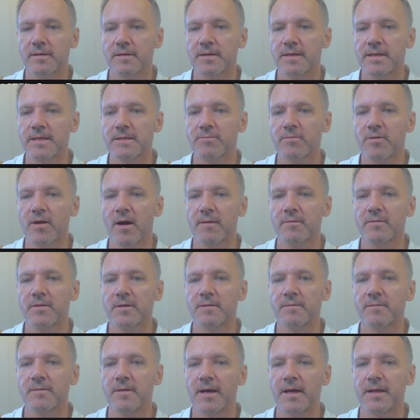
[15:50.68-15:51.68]
This
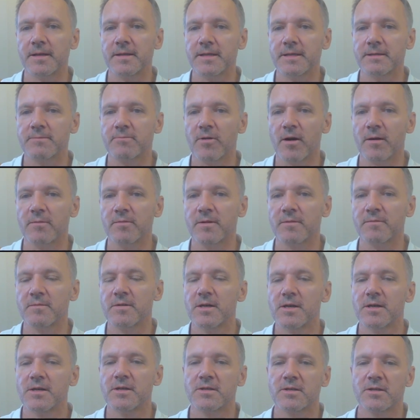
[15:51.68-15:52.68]
problem and this problem.
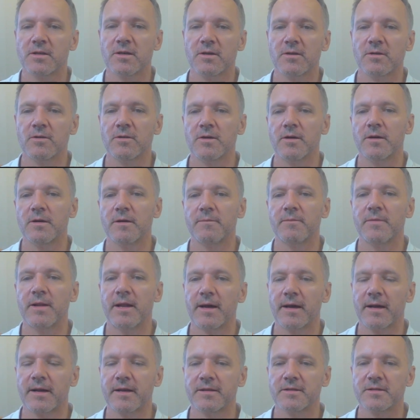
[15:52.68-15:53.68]
So
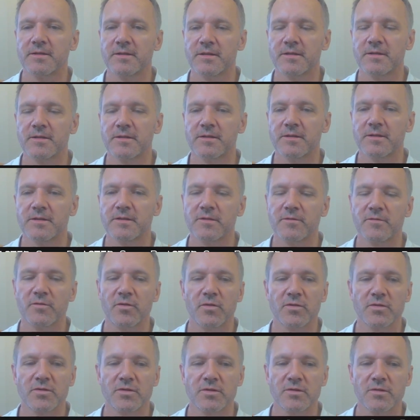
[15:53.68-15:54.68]
black is of
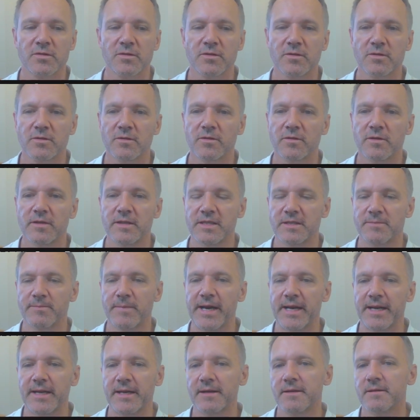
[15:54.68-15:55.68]
course he's
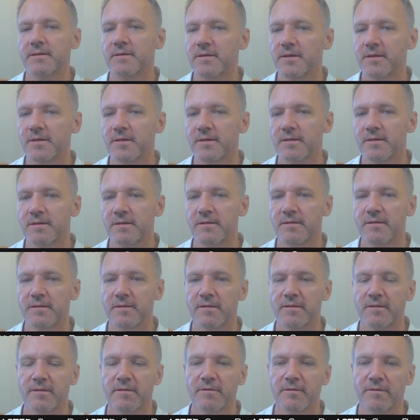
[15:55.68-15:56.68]
mating,
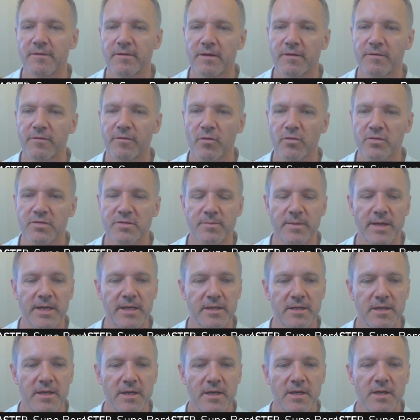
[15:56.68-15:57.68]
a force
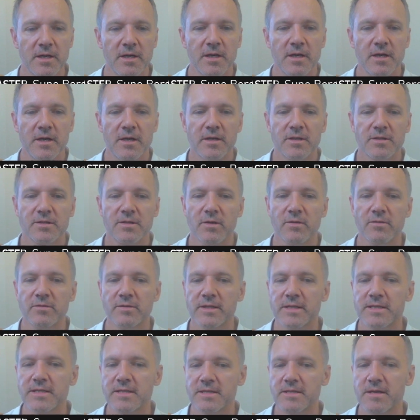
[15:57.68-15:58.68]
mate. So
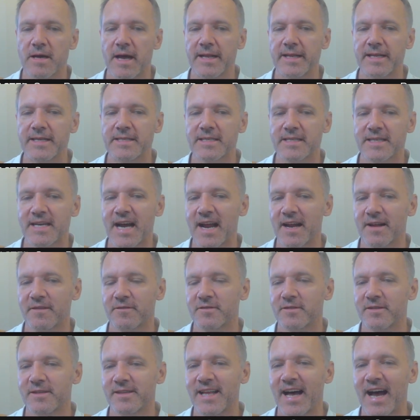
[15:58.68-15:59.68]
this kind
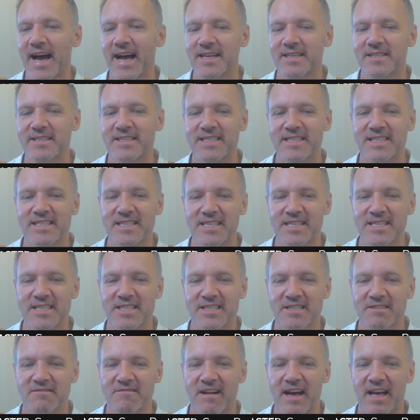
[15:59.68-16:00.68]
of lines
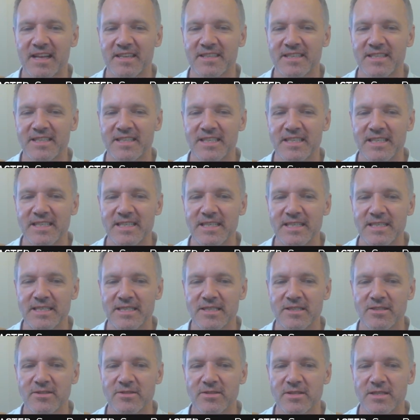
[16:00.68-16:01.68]
is rather
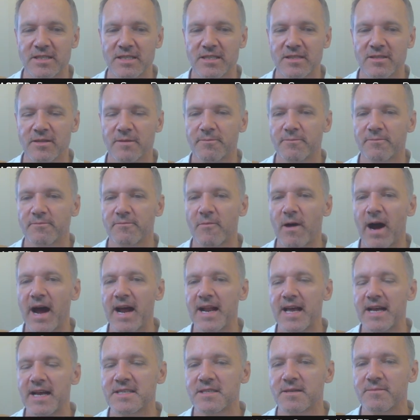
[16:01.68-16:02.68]
easy to see. So
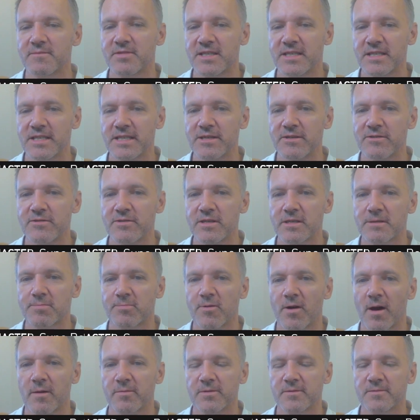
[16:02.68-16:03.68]
white some serious
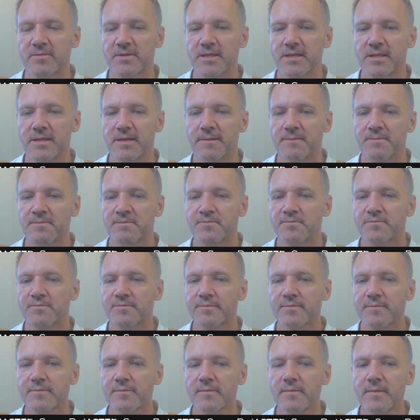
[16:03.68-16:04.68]
problems here.
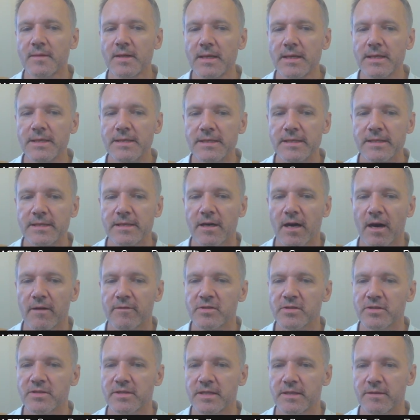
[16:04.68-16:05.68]
He
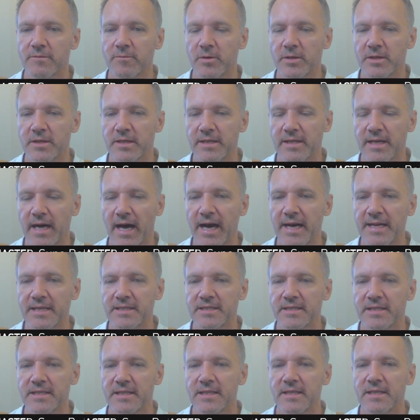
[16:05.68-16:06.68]
covers it with the knight.